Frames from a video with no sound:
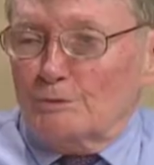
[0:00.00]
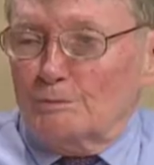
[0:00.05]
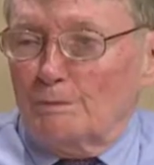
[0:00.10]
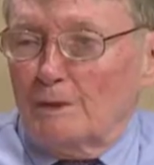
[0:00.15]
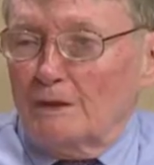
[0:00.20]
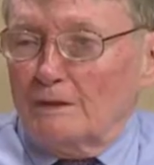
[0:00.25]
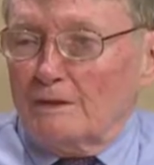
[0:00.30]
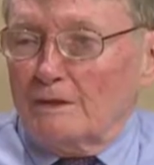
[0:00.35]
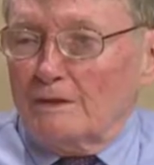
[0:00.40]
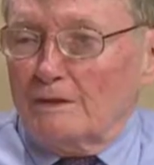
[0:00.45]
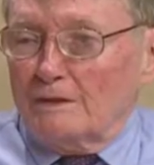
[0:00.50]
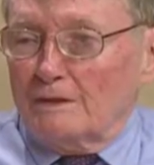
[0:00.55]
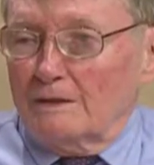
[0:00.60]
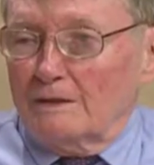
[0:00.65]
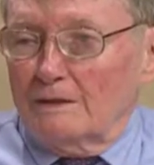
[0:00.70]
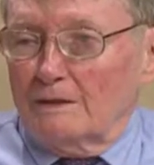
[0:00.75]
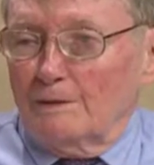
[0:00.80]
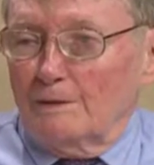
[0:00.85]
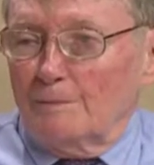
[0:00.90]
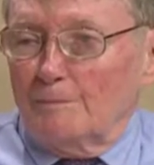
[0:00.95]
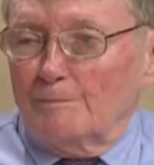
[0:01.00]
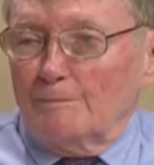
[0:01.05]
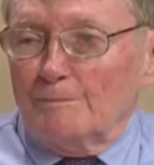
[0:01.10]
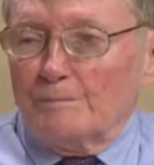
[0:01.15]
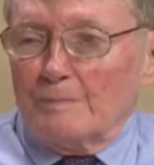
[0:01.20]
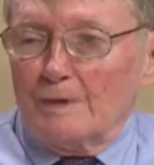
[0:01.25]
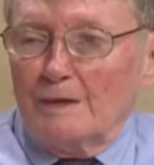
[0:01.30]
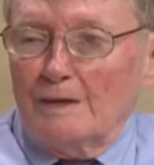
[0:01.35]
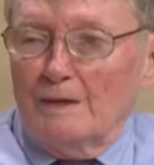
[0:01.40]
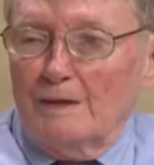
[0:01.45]
a month. Um,
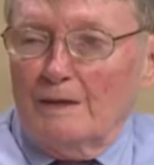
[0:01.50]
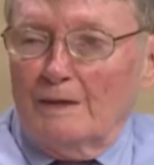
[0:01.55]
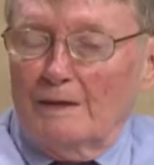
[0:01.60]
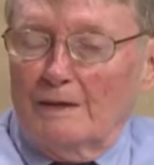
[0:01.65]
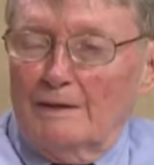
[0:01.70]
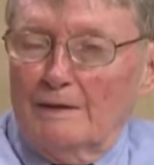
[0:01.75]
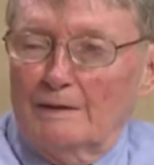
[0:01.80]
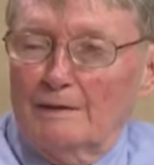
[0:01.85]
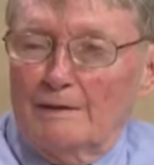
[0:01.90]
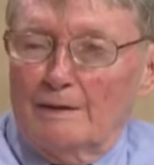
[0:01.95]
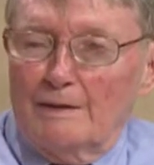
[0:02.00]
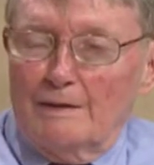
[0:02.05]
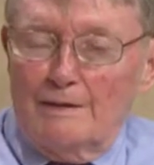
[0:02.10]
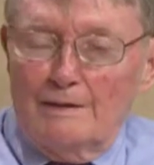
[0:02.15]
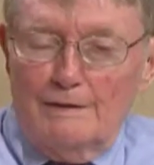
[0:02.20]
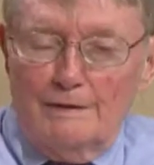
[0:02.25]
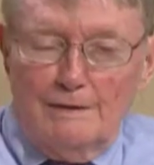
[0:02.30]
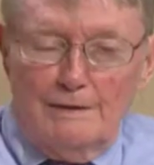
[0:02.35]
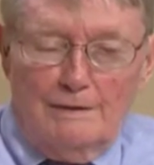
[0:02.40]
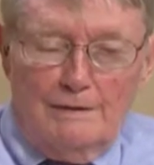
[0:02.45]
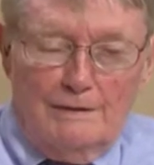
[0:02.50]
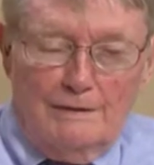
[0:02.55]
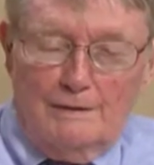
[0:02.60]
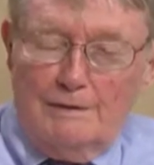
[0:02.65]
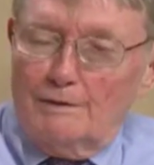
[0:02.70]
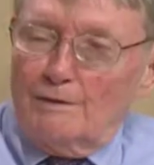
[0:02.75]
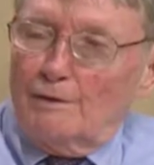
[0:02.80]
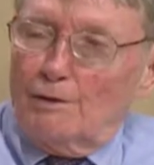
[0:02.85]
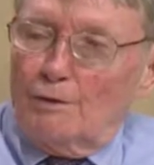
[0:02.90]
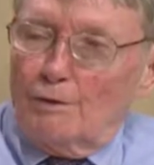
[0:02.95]
wow. In the
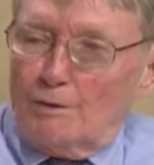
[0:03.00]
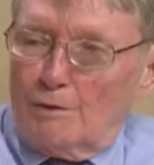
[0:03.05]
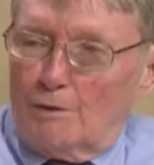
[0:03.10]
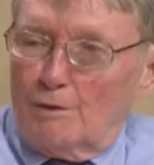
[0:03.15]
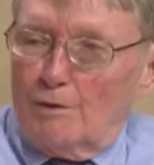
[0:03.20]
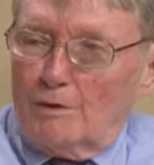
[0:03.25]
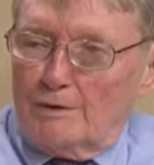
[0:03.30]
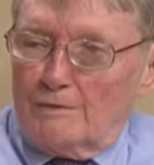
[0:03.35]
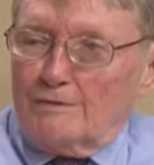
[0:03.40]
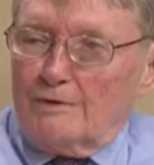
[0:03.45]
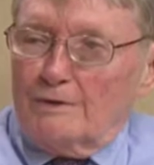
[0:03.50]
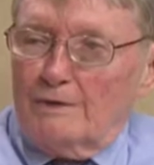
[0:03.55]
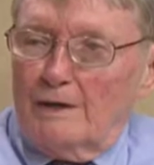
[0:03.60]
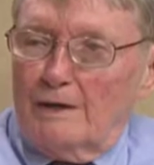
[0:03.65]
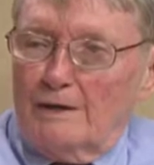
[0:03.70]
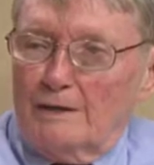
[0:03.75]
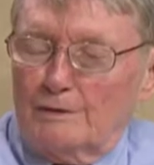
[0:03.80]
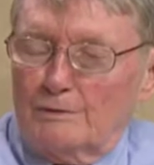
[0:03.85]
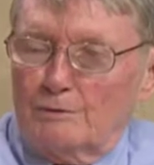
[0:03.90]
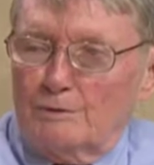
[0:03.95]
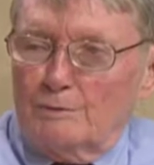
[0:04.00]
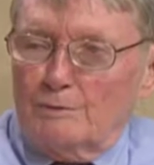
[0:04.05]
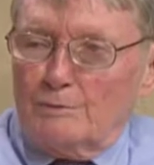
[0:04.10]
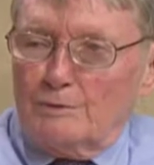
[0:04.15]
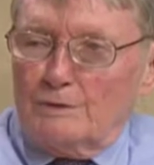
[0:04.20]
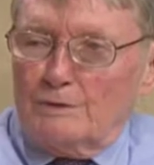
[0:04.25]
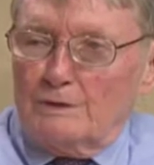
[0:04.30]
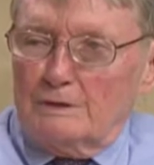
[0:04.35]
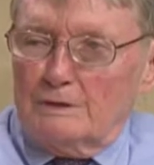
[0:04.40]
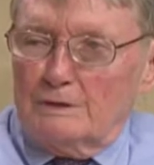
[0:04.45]
uh, all, all of the dining
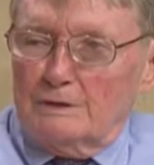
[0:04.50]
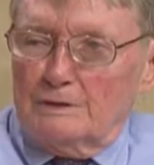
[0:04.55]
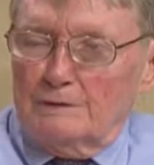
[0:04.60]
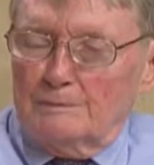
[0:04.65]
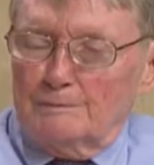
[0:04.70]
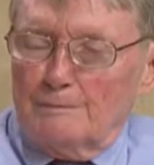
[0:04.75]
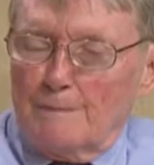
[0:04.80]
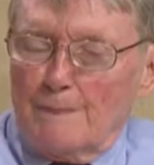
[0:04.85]
rooms. Um,